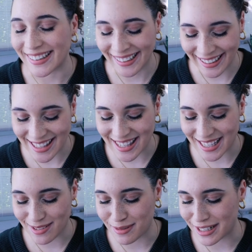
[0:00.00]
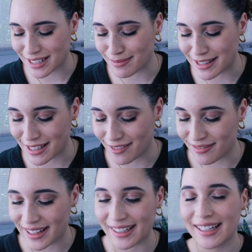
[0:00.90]
it's like more
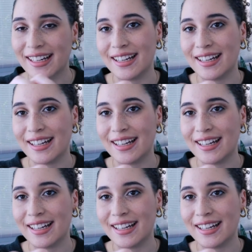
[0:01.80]
expensive but